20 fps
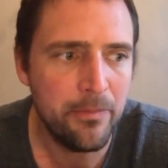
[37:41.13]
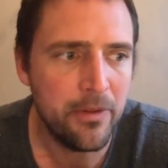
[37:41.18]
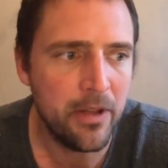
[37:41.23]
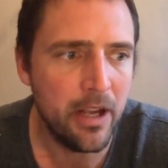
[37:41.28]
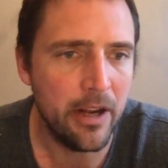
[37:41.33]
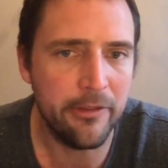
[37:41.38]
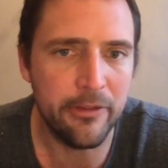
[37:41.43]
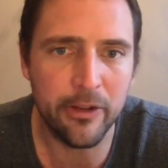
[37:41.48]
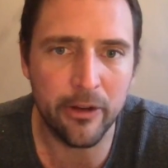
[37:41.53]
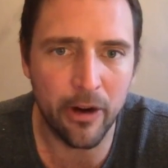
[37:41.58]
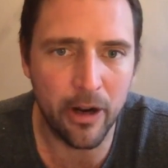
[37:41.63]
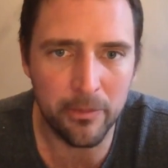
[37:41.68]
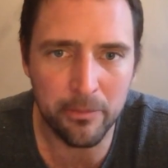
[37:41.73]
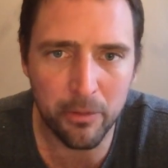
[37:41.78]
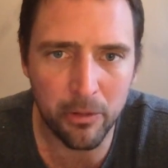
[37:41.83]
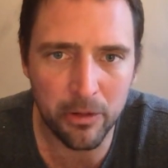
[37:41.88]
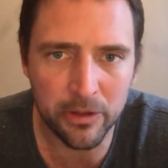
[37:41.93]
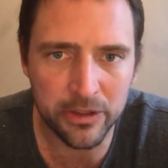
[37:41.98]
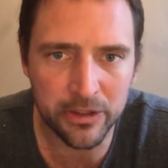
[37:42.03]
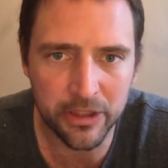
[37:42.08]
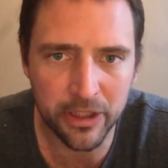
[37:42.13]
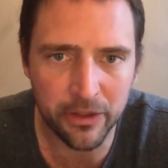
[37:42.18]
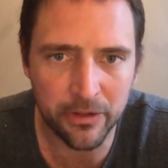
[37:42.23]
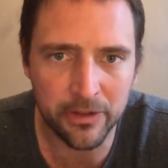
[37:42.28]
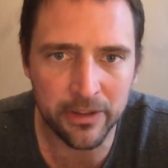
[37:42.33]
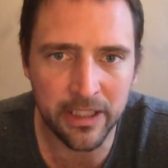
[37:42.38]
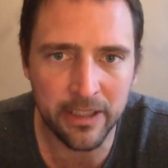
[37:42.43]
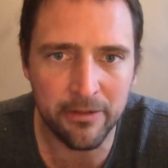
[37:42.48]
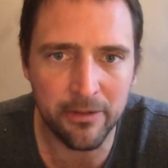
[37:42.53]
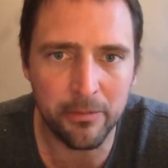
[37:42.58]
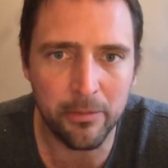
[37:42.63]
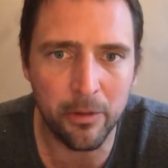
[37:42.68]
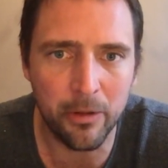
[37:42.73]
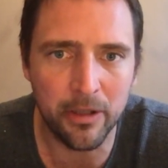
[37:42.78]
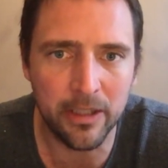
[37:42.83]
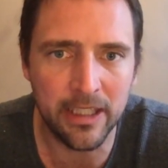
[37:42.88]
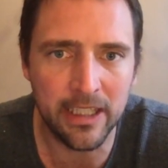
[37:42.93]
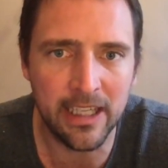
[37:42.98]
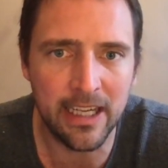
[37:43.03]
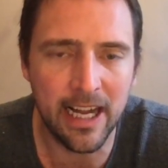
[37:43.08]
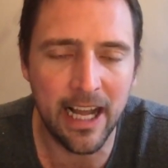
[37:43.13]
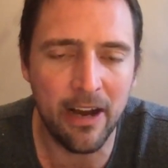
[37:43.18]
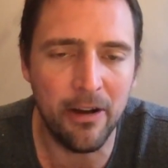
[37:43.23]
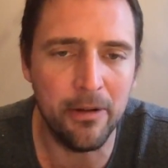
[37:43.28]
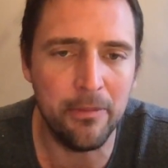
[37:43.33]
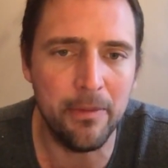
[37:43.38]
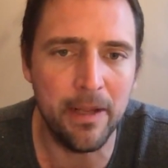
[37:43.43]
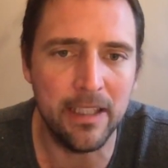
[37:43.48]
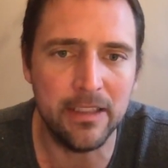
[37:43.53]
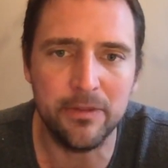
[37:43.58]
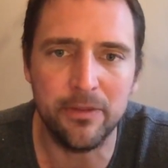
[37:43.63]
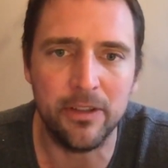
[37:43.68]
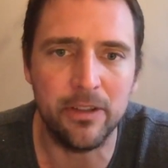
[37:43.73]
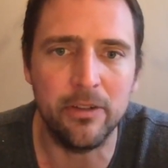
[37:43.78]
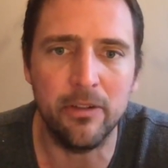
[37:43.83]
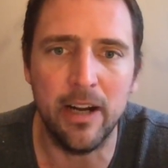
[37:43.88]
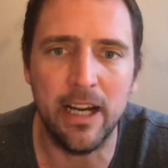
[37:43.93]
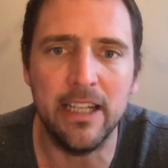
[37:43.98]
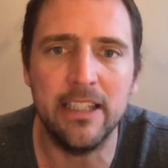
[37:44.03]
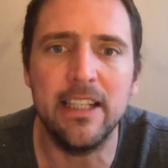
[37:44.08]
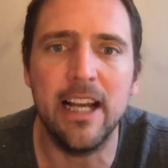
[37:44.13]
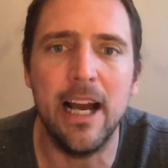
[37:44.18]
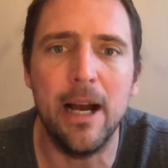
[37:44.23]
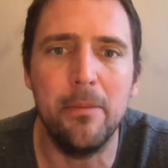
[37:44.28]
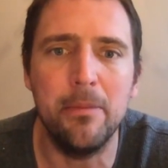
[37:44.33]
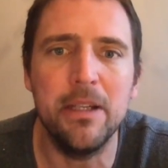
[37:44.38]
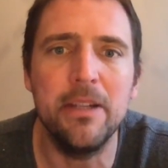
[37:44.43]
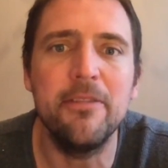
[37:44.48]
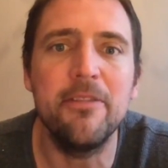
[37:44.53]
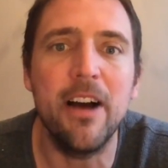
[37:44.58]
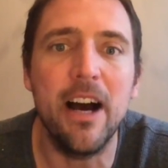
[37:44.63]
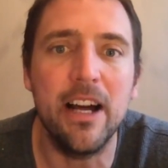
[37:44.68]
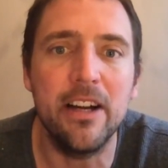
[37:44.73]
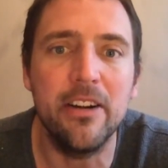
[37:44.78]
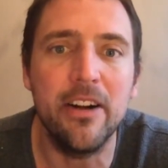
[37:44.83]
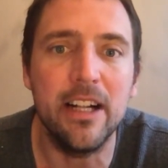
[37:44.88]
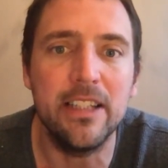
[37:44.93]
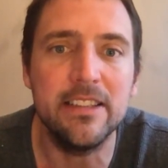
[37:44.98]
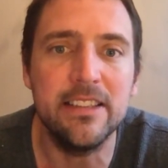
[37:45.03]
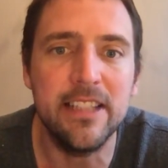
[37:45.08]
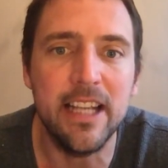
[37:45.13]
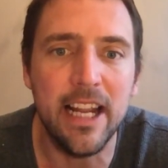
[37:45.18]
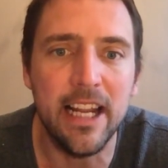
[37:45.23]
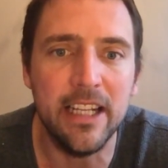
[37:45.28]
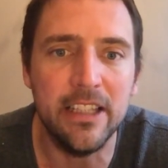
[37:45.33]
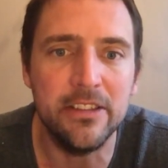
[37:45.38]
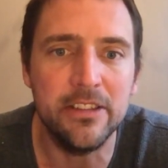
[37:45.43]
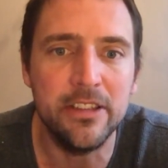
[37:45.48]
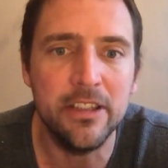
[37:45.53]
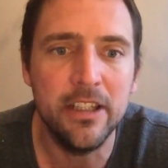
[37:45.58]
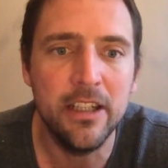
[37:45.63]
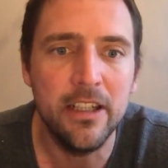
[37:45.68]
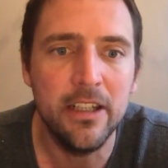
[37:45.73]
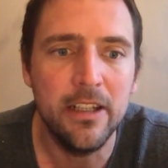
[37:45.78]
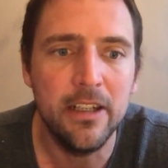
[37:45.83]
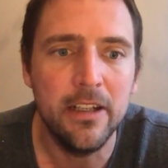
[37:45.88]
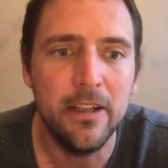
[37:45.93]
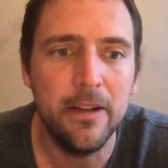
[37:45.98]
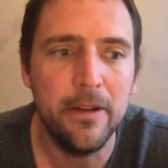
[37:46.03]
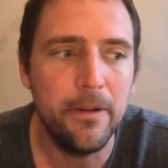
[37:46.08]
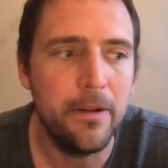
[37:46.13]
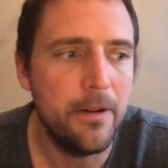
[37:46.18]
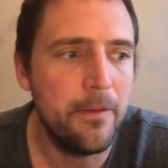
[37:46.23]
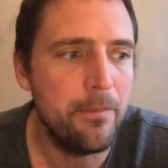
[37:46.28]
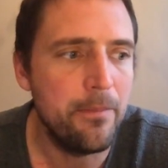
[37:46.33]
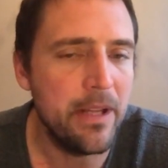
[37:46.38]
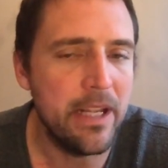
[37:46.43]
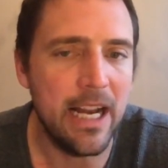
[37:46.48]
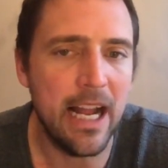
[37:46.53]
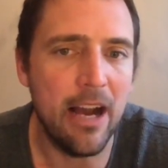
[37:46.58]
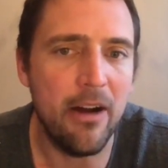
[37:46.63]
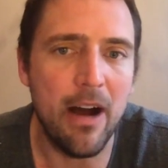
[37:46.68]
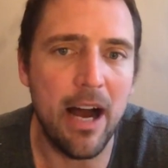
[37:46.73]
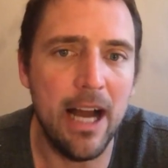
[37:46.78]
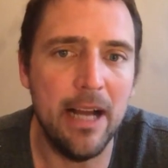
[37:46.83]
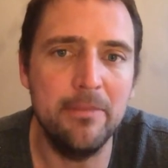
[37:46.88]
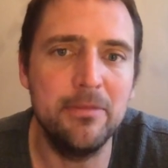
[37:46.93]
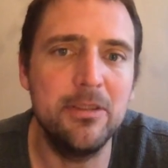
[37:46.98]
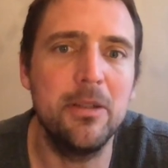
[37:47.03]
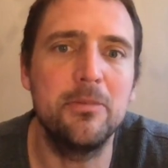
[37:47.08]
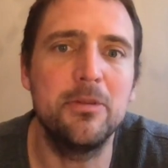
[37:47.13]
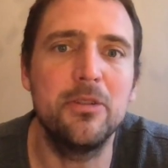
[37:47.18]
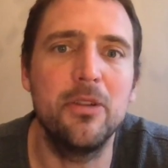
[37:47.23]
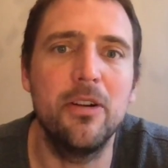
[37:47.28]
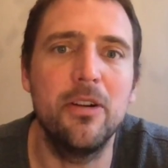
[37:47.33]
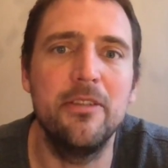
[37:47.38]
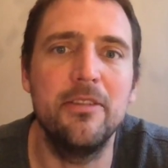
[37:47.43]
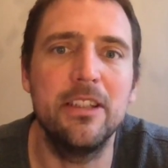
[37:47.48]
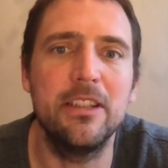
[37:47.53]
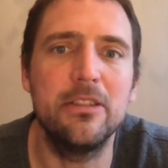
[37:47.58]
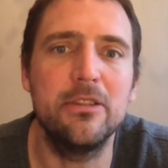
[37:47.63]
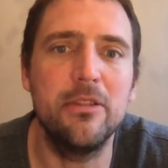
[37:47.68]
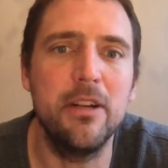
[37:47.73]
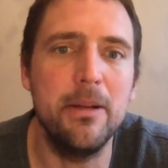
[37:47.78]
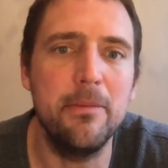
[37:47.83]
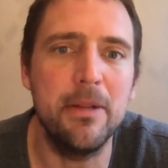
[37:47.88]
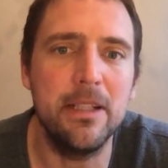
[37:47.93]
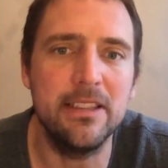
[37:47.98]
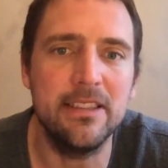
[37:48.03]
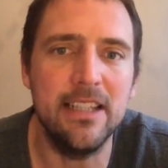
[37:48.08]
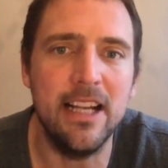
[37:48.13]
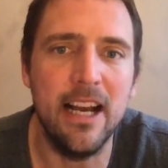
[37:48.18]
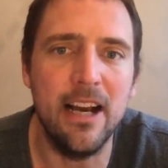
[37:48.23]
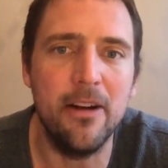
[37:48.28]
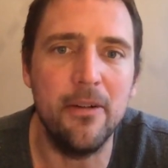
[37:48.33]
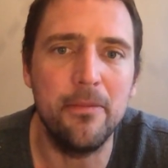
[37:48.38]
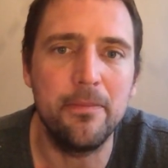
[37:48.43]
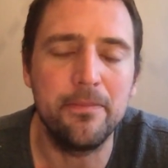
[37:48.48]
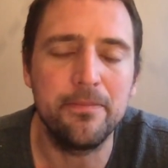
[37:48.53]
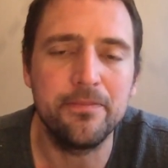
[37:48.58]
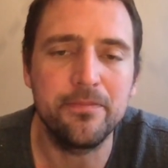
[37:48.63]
of their unborn children they've aborted and how it makes for great comedy fodder on stage and how I'm some sort of extremist now?